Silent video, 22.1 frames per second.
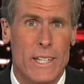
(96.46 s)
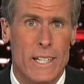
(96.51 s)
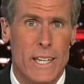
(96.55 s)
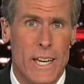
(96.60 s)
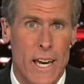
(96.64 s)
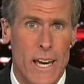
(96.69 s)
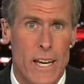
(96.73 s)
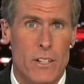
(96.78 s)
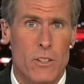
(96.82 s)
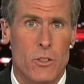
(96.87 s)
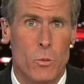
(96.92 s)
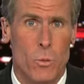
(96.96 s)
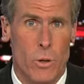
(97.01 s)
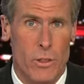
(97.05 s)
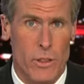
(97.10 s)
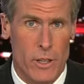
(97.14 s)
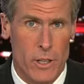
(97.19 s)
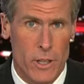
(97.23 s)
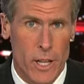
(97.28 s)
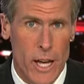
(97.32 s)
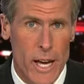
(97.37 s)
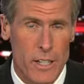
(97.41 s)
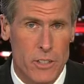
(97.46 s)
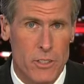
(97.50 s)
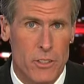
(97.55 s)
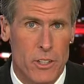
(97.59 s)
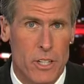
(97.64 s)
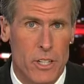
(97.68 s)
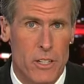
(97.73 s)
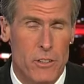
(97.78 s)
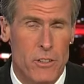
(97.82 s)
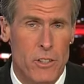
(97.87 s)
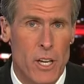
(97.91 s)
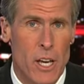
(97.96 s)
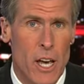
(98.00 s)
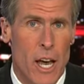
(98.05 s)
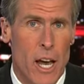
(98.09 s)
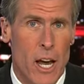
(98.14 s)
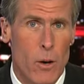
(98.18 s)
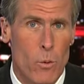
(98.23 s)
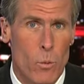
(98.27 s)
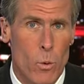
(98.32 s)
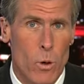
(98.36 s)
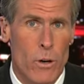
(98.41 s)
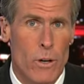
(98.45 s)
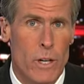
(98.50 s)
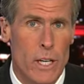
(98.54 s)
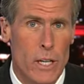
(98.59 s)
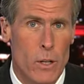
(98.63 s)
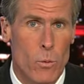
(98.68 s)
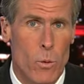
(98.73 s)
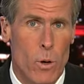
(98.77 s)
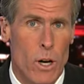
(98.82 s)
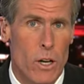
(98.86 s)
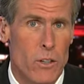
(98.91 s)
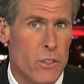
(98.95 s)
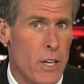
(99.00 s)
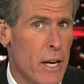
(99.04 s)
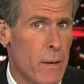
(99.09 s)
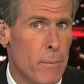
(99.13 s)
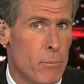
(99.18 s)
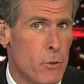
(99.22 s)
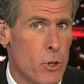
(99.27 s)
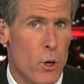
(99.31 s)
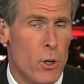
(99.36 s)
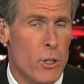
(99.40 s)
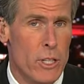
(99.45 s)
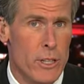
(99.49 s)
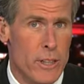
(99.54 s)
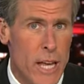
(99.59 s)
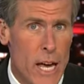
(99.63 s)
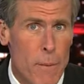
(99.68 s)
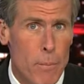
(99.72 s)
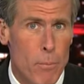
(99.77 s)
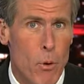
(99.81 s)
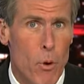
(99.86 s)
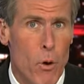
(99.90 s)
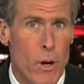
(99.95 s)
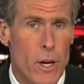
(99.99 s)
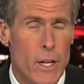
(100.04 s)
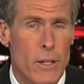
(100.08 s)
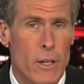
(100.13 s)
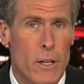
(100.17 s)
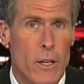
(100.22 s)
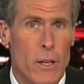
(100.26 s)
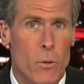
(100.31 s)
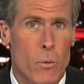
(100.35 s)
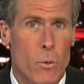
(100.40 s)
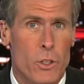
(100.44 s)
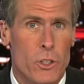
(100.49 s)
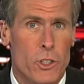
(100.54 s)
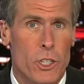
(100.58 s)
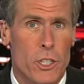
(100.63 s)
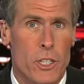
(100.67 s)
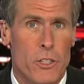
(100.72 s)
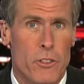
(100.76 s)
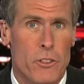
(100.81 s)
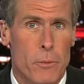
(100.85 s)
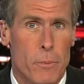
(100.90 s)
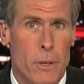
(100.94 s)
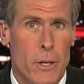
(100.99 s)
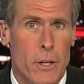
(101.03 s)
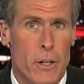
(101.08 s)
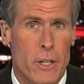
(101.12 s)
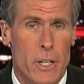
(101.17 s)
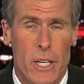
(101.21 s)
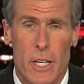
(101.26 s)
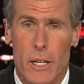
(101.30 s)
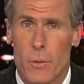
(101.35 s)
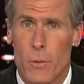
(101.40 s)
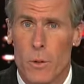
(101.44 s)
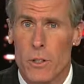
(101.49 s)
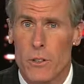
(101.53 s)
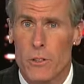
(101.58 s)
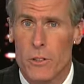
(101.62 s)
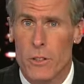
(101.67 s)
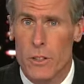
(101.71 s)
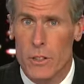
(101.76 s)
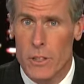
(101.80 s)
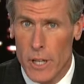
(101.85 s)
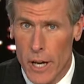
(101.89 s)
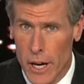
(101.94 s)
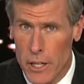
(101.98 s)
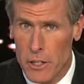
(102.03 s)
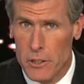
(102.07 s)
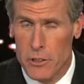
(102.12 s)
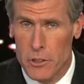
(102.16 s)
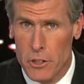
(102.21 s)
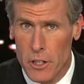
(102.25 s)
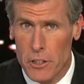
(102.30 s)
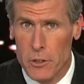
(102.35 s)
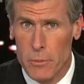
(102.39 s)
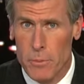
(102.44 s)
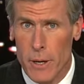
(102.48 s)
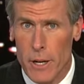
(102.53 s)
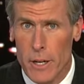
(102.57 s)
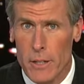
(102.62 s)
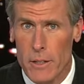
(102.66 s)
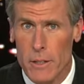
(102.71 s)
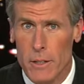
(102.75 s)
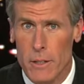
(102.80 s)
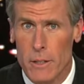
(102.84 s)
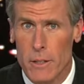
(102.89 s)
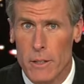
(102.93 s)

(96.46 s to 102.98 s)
the case with Alexis and where he was? I'm told at that point, when she disappeared, he was not a suspect.